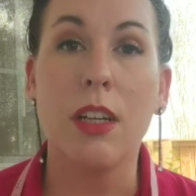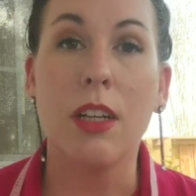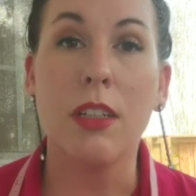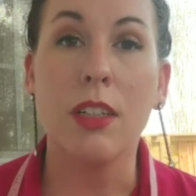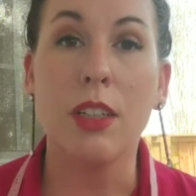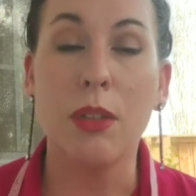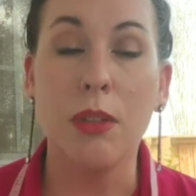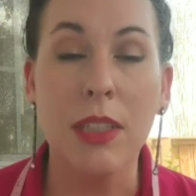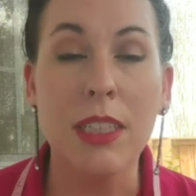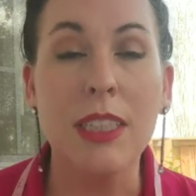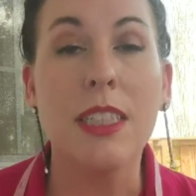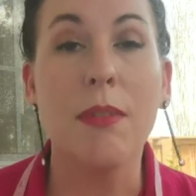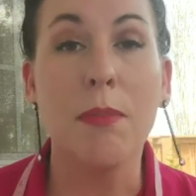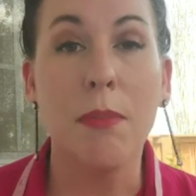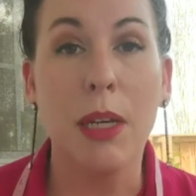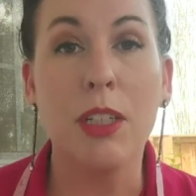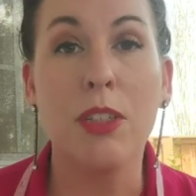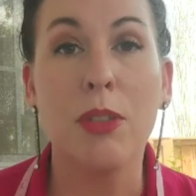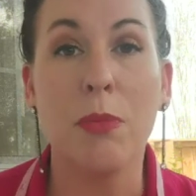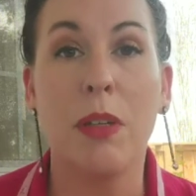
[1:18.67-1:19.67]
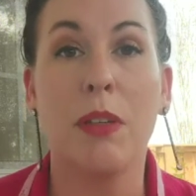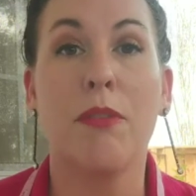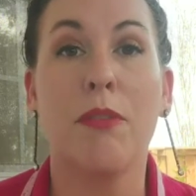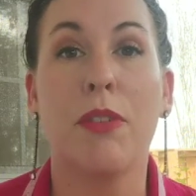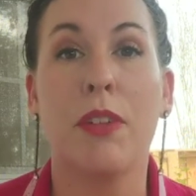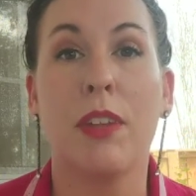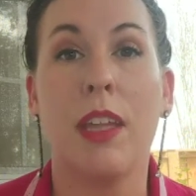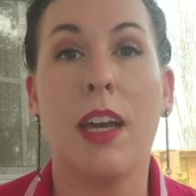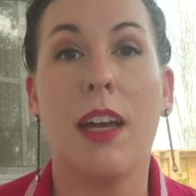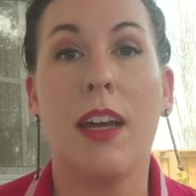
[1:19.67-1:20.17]
units of measurement for
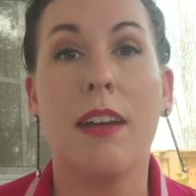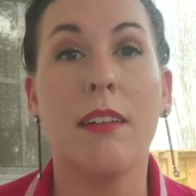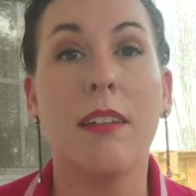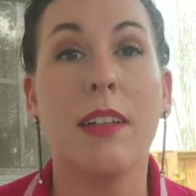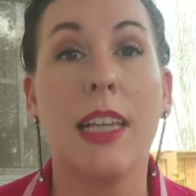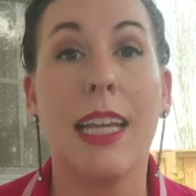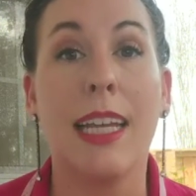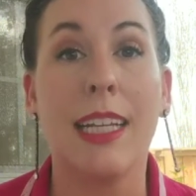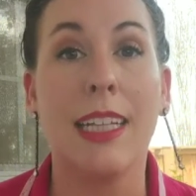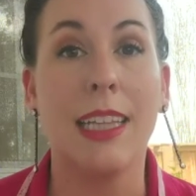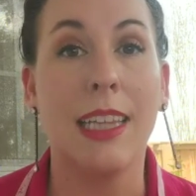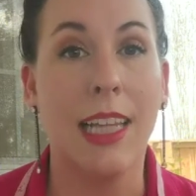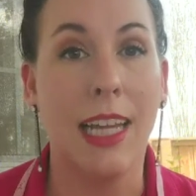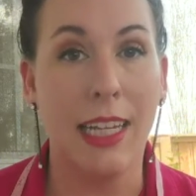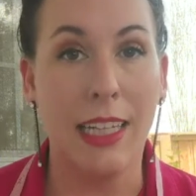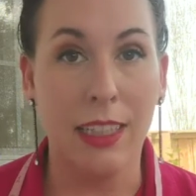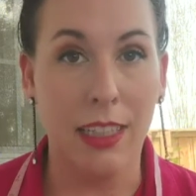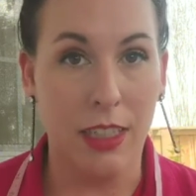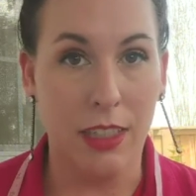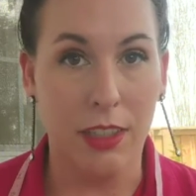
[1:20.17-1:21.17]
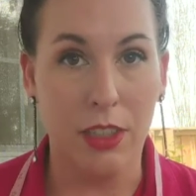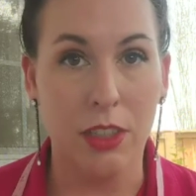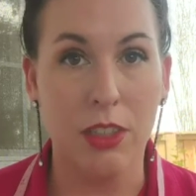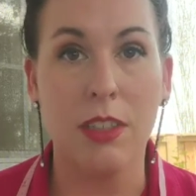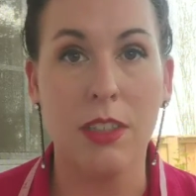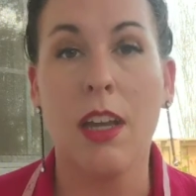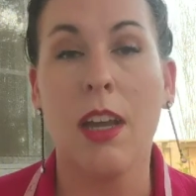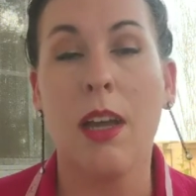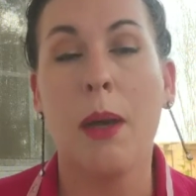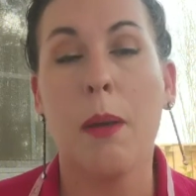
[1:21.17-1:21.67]
that, like light years.
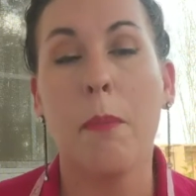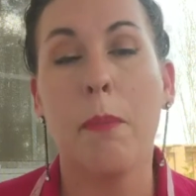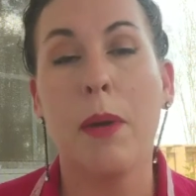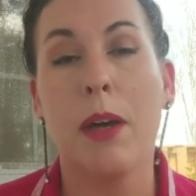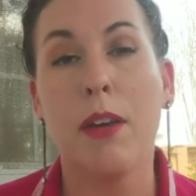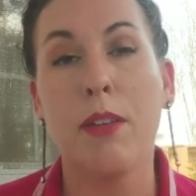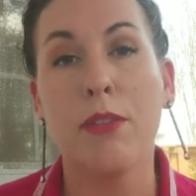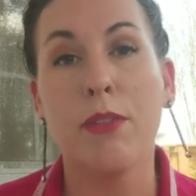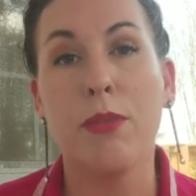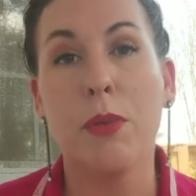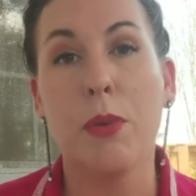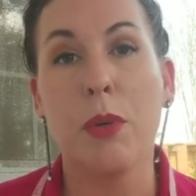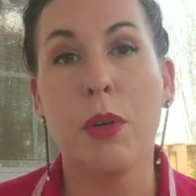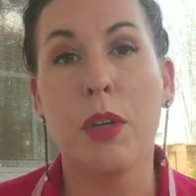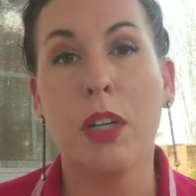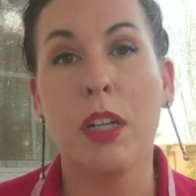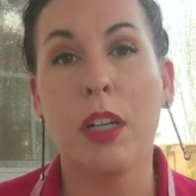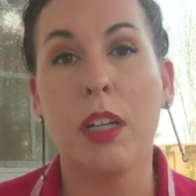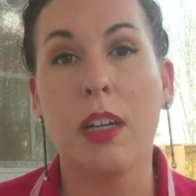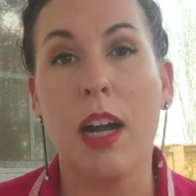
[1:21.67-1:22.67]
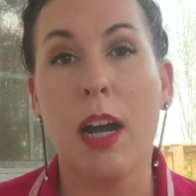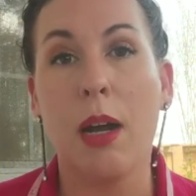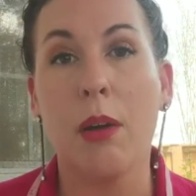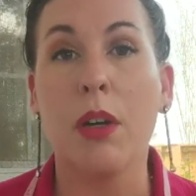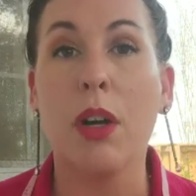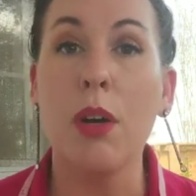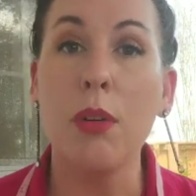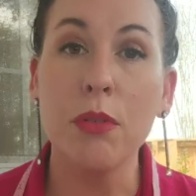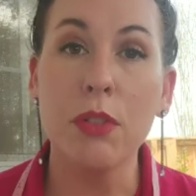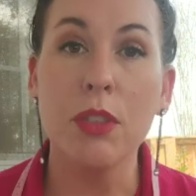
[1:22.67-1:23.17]
But for our
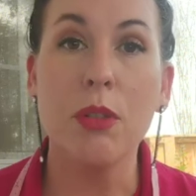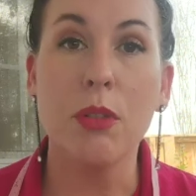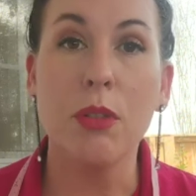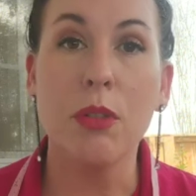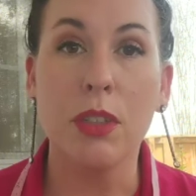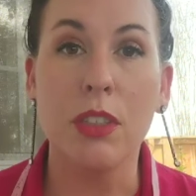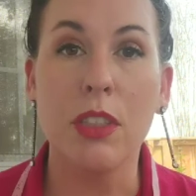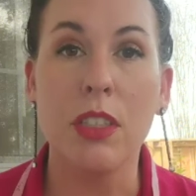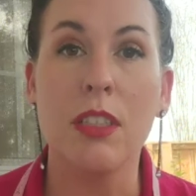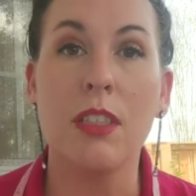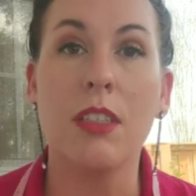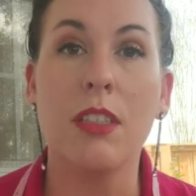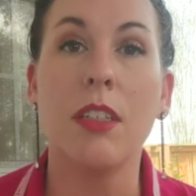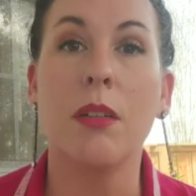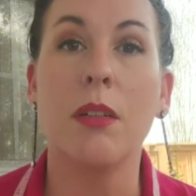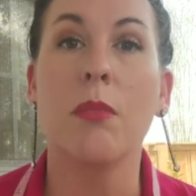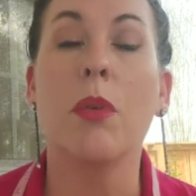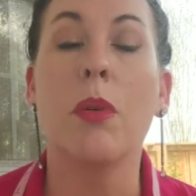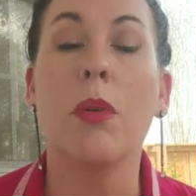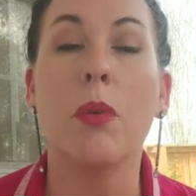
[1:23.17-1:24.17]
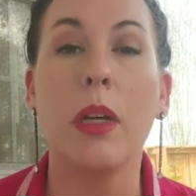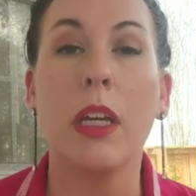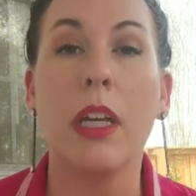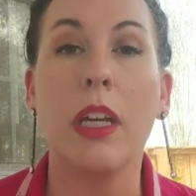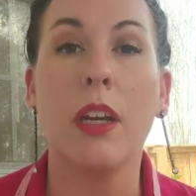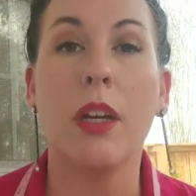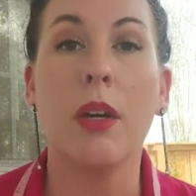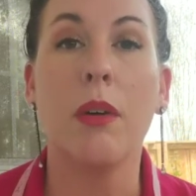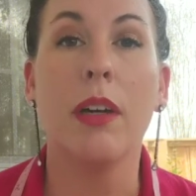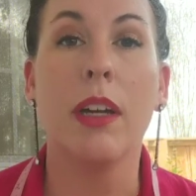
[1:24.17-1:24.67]
own solar system, we can
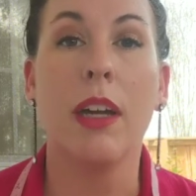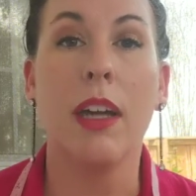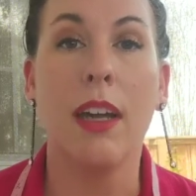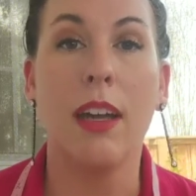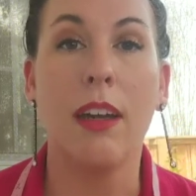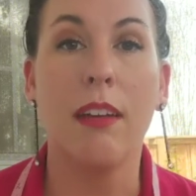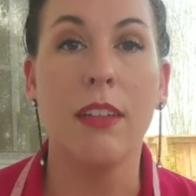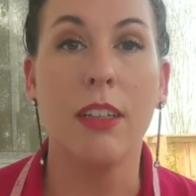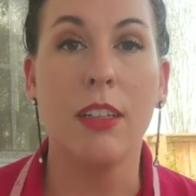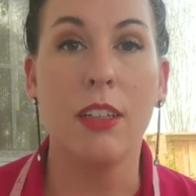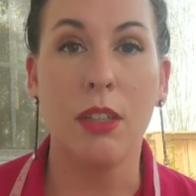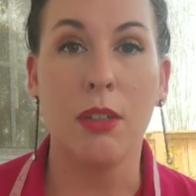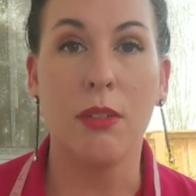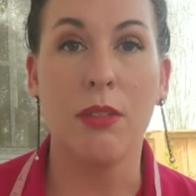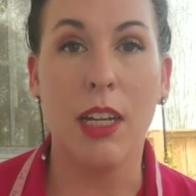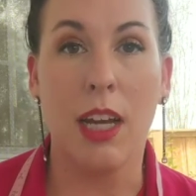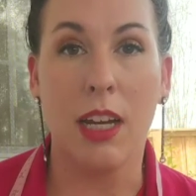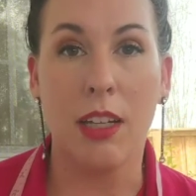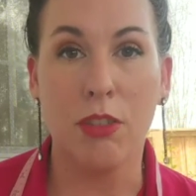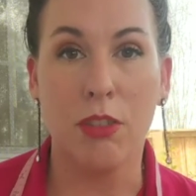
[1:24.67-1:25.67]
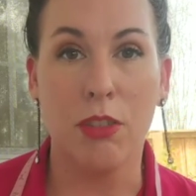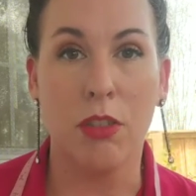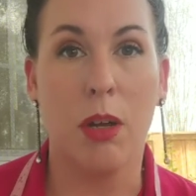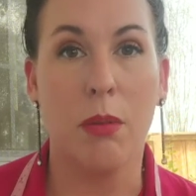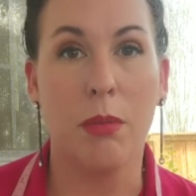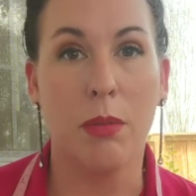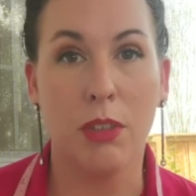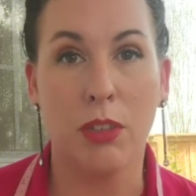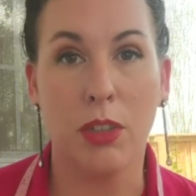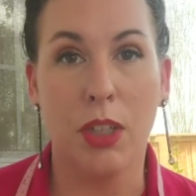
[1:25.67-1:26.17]
go ahead and use
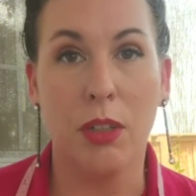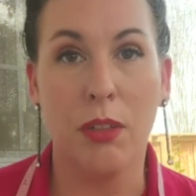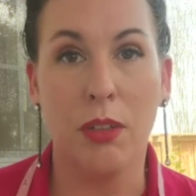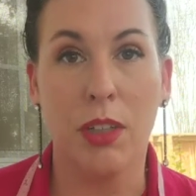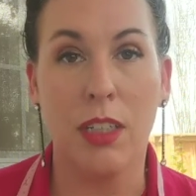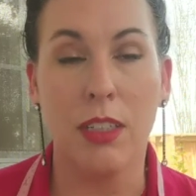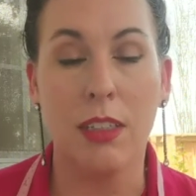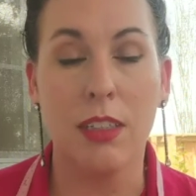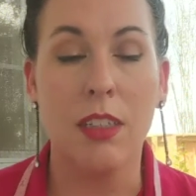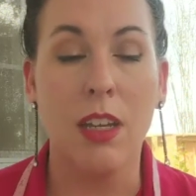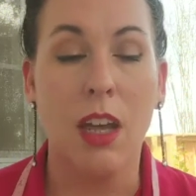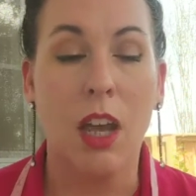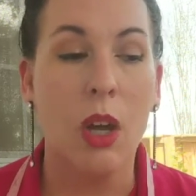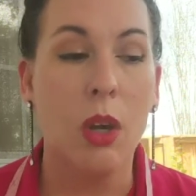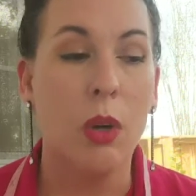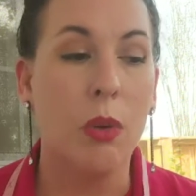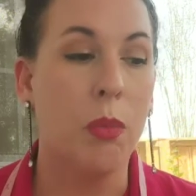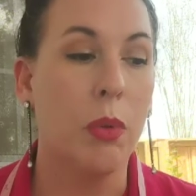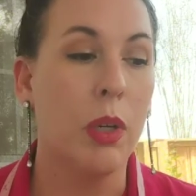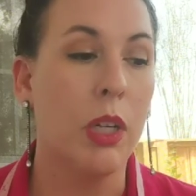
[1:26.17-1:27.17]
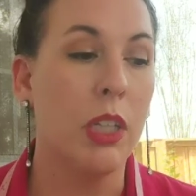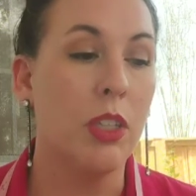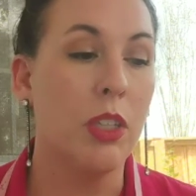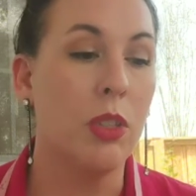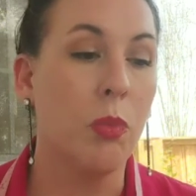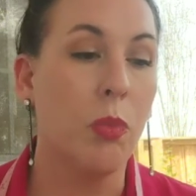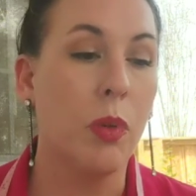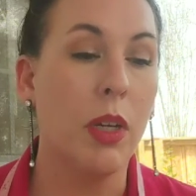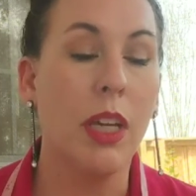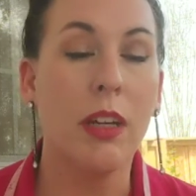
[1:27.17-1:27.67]
astronomical units, which
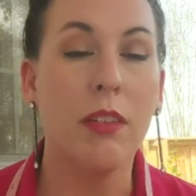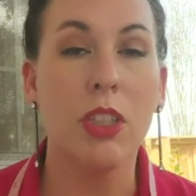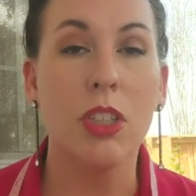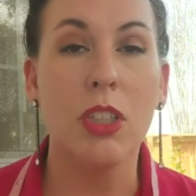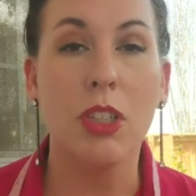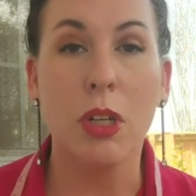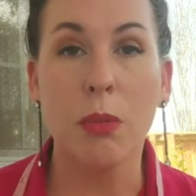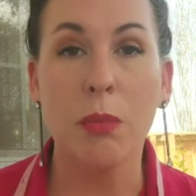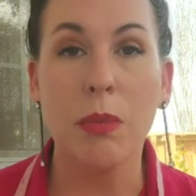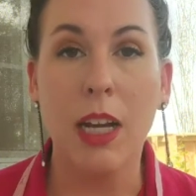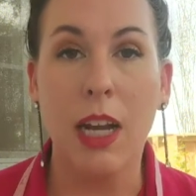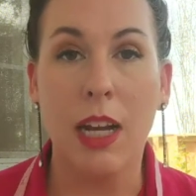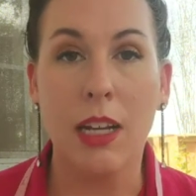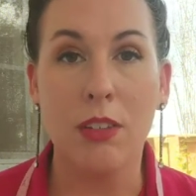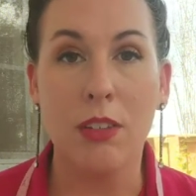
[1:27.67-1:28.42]
we have determined